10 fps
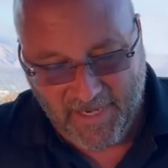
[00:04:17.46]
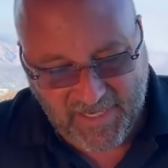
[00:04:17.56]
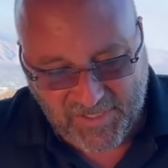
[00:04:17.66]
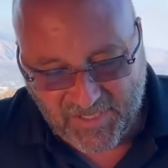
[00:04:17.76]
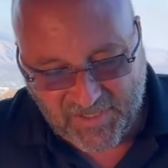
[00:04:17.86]

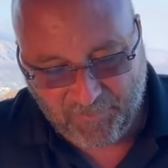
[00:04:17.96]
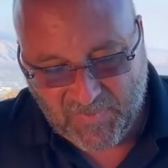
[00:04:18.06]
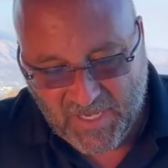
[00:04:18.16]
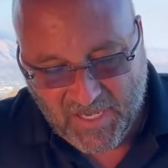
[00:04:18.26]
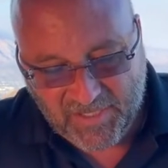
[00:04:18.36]
And he
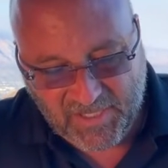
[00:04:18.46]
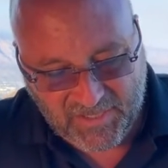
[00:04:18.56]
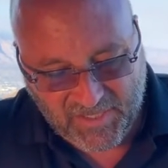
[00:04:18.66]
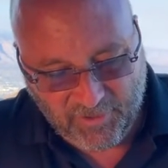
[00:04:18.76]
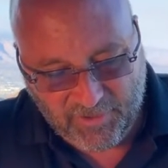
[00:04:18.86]

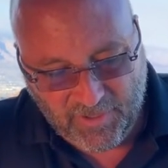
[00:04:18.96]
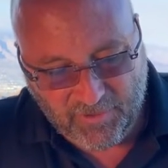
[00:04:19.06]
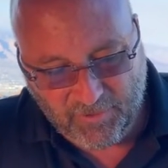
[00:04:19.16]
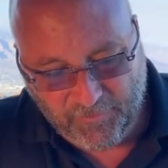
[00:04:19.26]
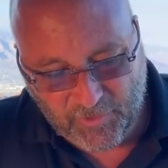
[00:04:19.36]
says here
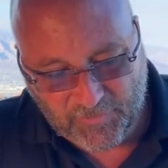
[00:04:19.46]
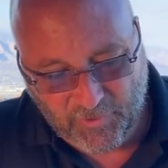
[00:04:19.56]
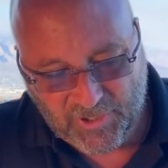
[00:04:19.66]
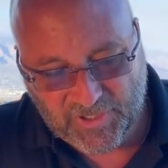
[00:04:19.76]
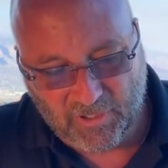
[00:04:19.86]
in the first
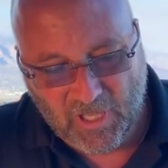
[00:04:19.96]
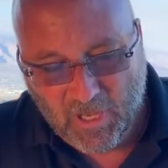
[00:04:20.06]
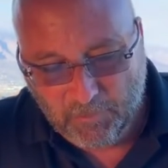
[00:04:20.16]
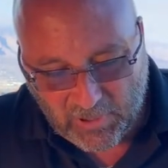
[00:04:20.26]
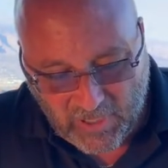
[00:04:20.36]
verse still,
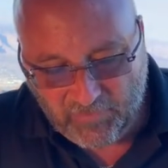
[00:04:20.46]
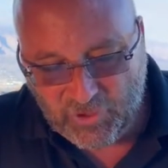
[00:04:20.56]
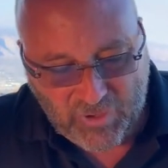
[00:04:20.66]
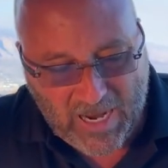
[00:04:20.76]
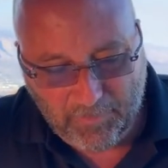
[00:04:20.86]

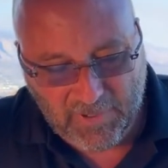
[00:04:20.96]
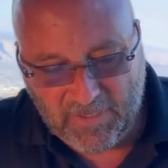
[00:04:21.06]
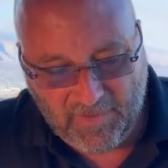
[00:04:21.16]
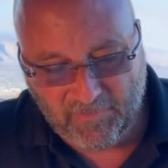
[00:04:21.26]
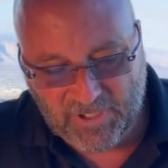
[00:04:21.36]
beloved, do not
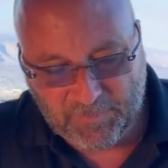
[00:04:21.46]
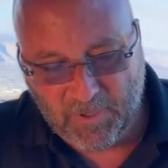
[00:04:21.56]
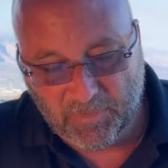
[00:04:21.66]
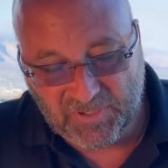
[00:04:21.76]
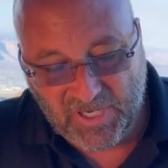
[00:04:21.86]
believe every
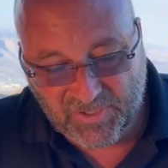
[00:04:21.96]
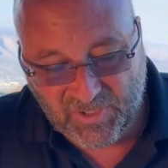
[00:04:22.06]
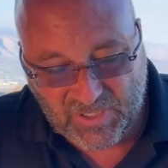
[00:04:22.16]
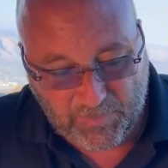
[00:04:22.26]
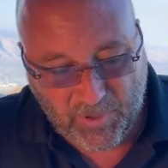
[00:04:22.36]
spirit, but
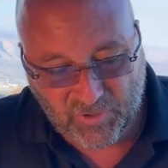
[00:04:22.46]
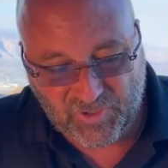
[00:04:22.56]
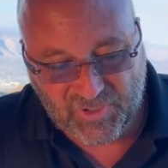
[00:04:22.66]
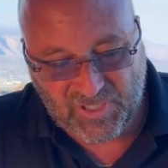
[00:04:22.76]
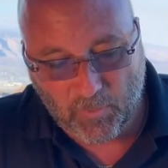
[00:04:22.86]
test the
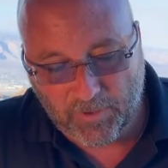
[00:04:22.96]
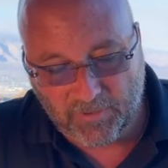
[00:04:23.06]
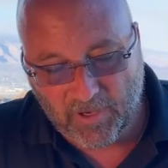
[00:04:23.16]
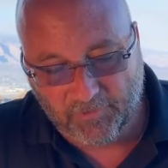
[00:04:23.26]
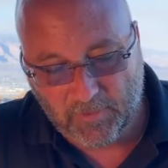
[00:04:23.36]
spirits to see
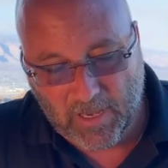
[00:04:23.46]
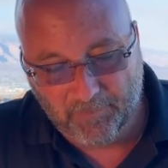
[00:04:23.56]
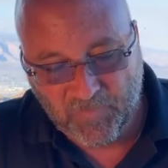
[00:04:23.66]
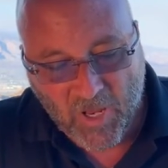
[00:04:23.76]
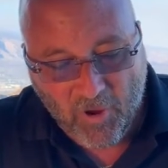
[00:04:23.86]
whether they are from
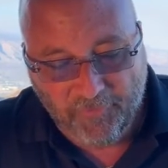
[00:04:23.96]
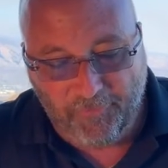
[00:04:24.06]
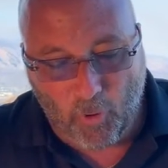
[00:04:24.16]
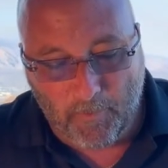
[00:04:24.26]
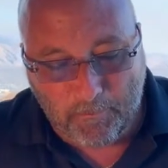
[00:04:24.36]
God.
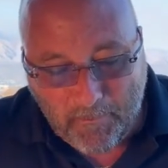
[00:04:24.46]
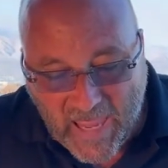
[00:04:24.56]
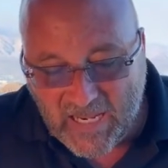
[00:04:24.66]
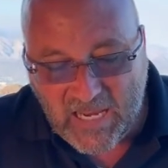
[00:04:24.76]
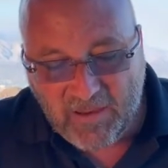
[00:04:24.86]
For
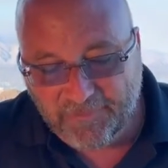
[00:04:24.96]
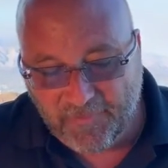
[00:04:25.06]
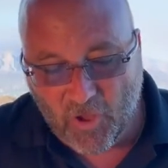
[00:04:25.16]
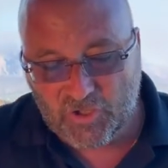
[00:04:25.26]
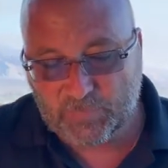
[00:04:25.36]
many
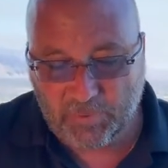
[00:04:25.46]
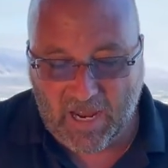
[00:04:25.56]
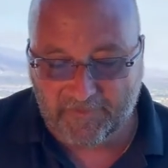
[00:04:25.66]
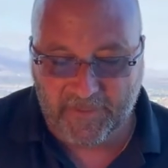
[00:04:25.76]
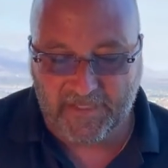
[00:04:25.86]
false
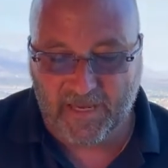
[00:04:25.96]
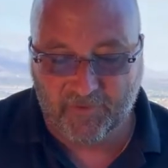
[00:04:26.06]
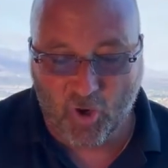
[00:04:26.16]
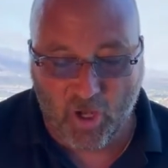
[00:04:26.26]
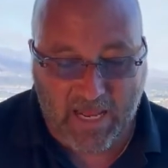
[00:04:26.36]
prophets
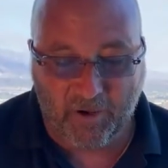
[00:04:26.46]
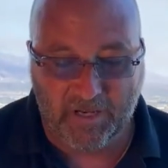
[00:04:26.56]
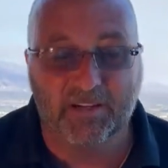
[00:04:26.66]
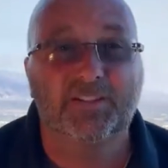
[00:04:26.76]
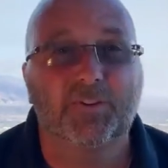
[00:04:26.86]
have gone
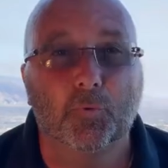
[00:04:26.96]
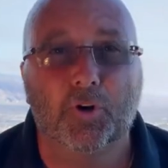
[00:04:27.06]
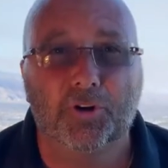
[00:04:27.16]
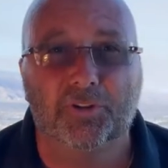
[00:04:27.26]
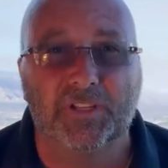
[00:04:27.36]
out into the
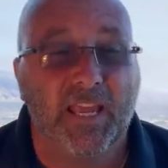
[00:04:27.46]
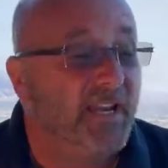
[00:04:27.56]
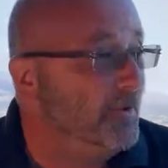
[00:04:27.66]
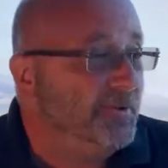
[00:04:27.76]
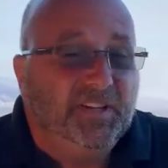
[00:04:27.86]
world.
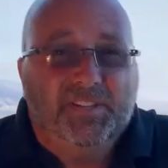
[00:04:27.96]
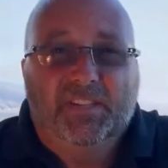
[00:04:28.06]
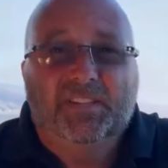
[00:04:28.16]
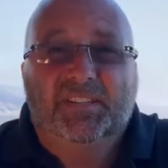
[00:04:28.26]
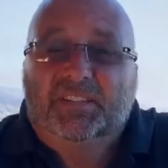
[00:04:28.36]
In other
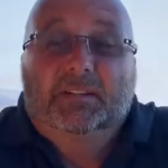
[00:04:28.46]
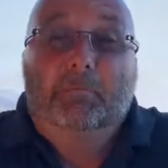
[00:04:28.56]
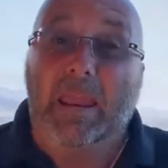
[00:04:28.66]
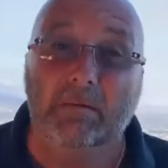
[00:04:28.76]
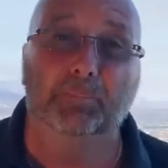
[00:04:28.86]
words, this isn't a
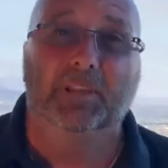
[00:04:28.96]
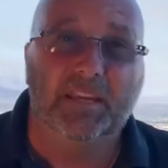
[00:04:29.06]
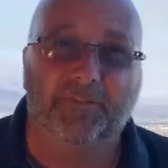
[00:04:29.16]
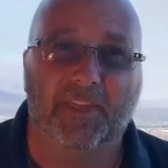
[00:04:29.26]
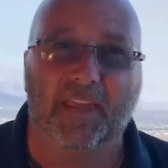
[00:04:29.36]

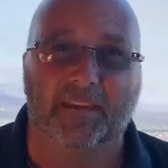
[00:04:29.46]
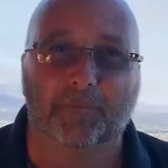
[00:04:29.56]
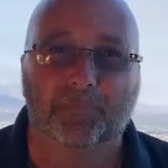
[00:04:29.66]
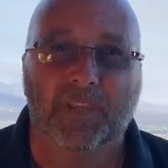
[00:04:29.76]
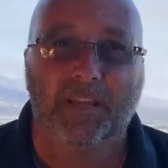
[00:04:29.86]
make-believe thing.
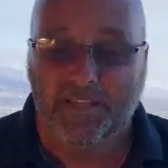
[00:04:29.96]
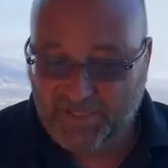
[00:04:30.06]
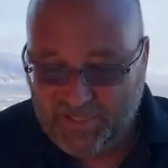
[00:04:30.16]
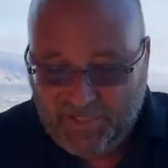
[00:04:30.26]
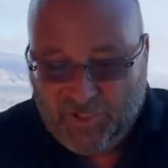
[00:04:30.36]

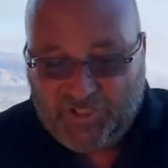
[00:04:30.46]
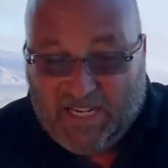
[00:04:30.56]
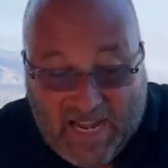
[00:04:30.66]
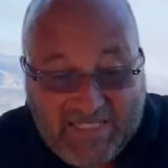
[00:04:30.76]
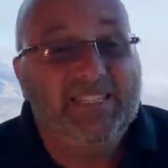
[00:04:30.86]
This isn't just
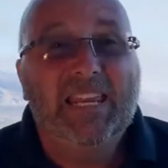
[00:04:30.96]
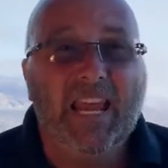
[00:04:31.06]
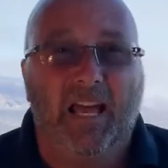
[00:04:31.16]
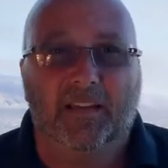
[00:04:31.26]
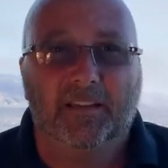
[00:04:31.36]
an
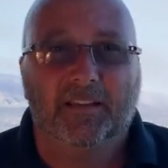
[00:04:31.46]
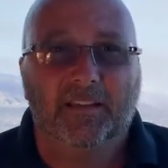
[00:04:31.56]
idea.